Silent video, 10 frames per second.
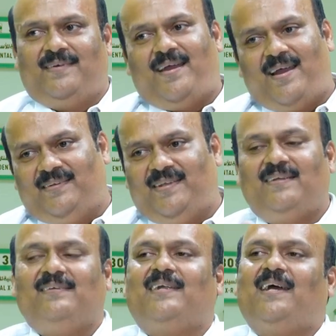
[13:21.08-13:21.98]
and
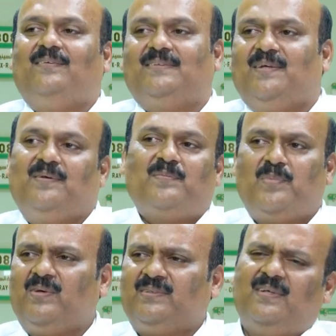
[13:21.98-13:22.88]
then diagnosing,
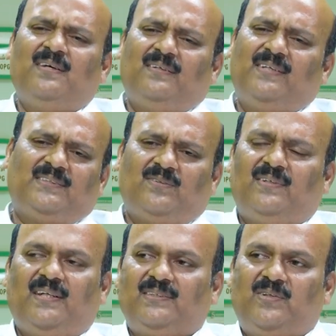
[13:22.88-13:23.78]
because that's not
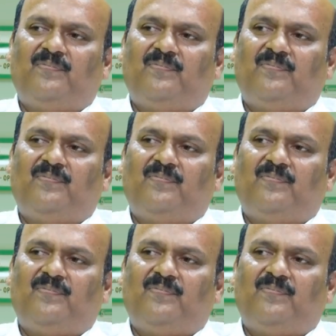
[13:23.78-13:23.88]
an issue.